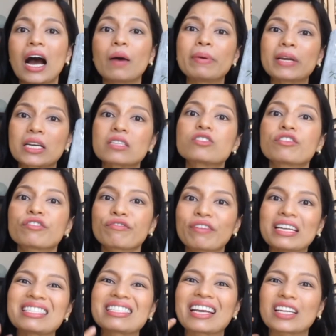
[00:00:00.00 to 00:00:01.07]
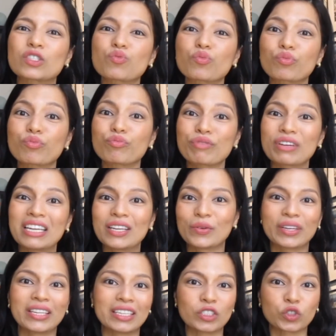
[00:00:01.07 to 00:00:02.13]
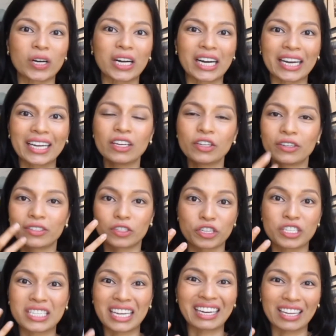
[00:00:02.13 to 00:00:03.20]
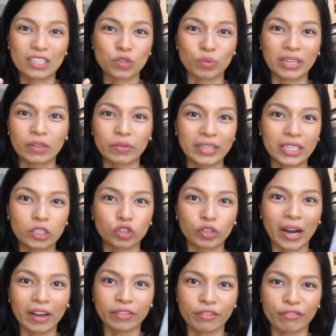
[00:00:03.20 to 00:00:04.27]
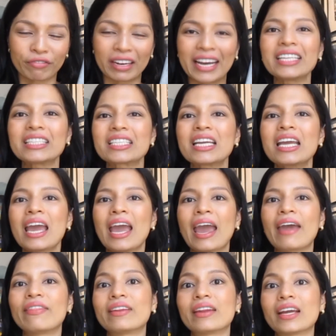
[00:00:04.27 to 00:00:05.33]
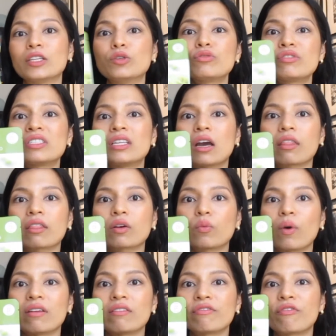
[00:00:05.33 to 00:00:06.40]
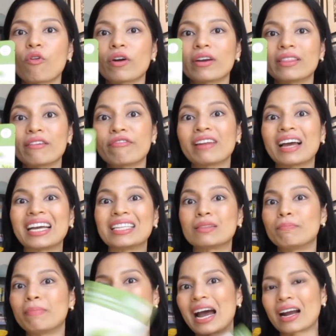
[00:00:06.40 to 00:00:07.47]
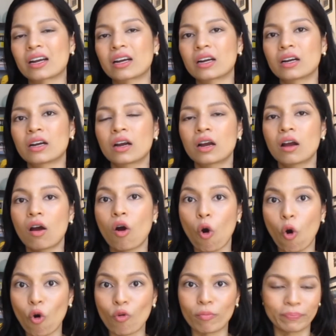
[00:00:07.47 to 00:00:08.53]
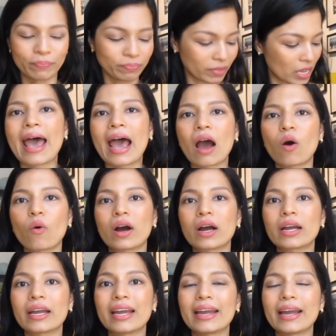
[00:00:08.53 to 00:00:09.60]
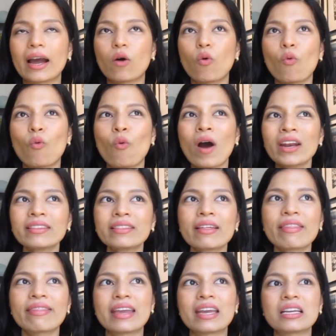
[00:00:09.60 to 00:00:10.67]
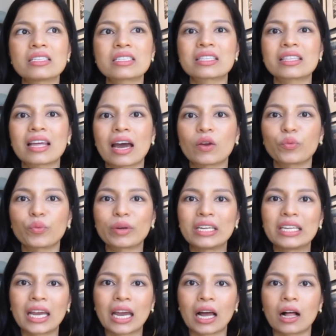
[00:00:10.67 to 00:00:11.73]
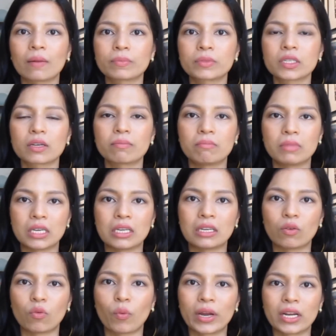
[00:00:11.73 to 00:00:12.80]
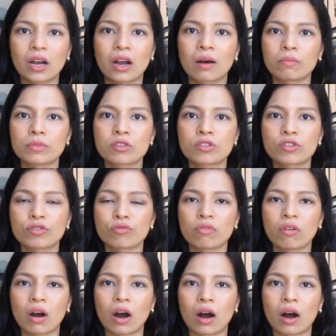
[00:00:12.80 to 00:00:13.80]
because your face gets really dry, your skin gets really dry on the flight. And then I use the other one for the flight back home. Now, one of the things that really helped me when it comes to